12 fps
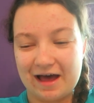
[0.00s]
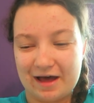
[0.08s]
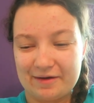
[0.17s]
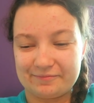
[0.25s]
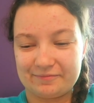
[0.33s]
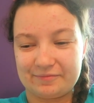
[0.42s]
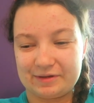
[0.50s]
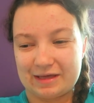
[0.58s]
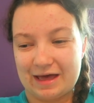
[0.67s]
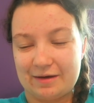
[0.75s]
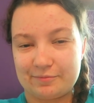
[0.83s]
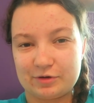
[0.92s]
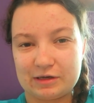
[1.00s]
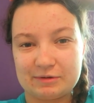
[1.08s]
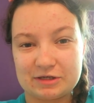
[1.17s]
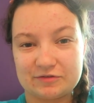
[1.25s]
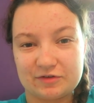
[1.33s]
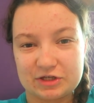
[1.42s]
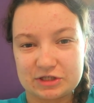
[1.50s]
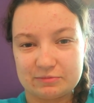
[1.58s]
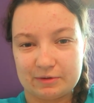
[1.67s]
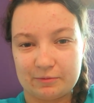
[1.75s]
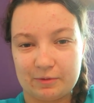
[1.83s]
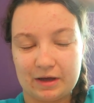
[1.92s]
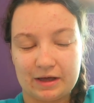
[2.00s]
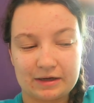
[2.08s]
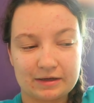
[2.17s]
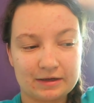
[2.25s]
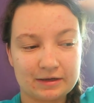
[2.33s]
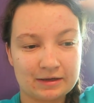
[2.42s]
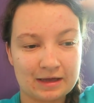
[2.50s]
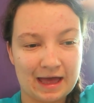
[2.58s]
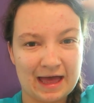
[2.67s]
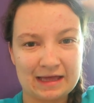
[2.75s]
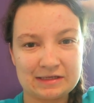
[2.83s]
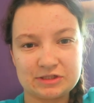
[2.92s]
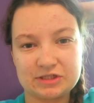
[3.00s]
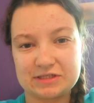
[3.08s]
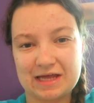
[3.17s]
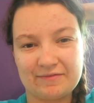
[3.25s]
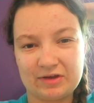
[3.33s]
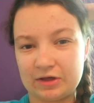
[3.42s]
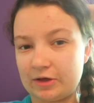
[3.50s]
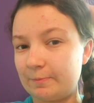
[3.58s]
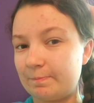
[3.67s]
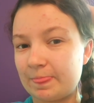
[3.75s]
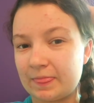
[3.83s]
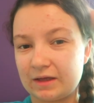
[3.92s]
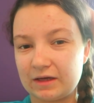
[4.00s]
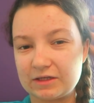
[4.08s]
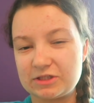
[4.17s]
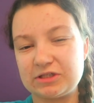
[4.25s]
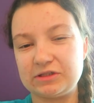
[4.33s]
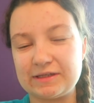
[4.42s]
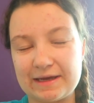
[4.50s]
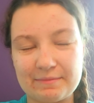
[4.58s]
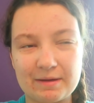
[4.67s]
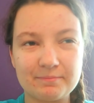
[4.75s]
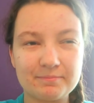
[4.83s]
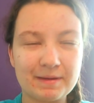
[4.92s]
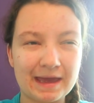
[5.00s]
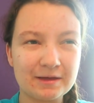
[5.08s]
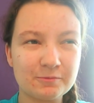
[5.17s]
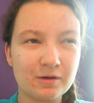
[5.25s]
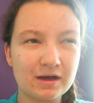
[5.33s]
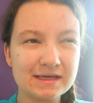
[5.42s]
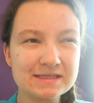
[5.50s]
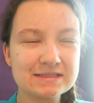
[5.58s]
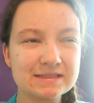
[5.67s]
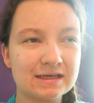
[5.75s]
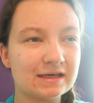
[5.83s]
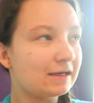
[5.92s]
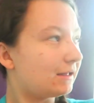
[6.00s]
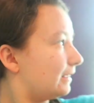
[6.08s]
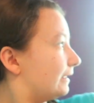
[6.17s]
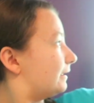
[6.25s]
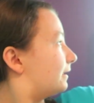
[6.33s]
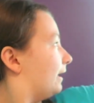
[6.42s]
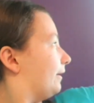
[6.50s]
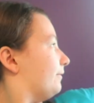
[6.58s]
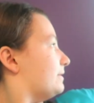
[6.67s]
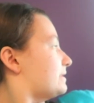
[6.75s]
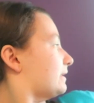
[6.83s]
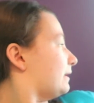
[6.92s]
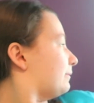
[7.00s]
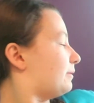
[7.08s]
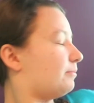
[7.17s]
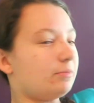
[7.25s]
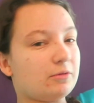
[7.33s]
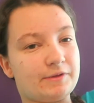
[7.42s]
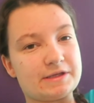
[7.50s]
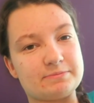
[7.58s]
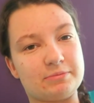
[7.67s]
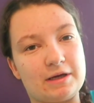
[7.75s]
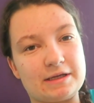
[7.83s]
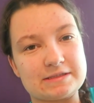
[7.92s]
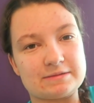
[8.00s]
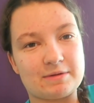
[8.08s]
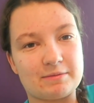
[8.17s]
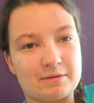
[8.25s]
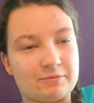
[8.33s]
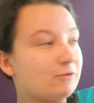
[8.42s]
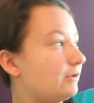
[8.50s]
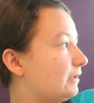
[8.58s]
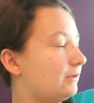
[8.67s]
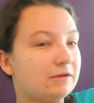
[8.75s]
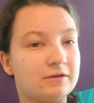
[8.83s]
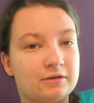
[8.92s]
But yeah, pretty much finished my work and just having a chill day. My pain wise, like, hang on a second, let me pull these blinds and maybe I'm not gonna,